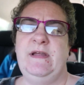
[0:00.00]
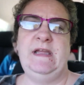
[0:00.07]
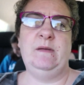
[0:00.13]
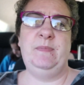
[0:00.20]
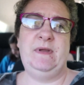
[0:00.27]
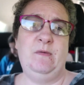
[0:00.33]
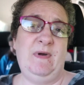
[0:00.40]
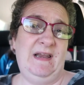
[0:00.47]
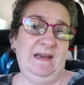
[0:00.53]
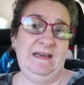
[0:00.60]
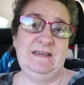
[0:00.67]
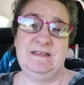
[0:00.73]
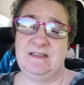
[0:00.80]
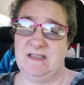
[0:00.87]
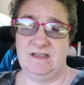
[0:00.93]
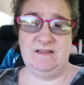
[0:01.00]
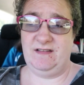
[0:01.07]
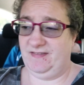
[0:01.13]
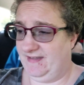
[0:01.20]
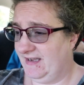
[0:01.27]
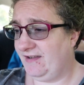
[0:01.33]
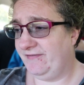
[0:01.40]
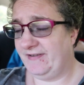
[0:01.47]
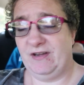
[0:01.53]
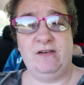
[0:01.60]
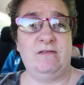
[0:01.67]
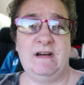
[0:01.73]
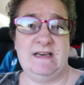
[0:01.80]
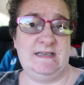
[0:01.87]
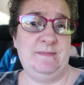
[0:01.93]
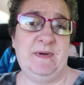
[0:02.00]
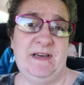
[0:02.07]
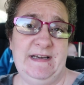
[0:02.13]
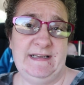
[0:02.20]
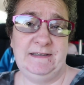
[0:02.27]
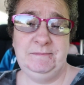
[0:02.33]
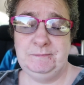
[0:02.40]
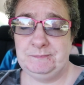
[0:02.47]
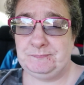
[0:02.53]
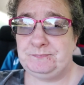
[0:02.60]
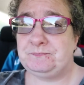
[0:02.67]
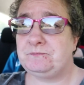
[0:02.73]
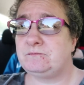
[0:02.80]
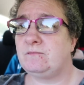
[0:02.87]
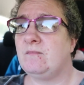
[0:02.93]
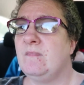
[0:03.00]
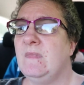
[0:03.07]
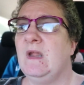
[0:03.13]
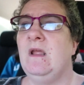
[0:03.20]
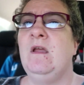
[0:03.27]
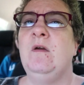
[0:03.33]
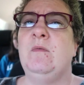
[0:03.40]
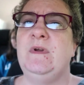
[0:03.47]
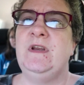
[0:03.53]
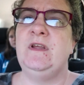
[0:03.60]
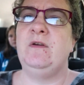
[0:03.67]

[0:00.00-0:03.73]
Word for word: he'll be well into the thick of it already by now. We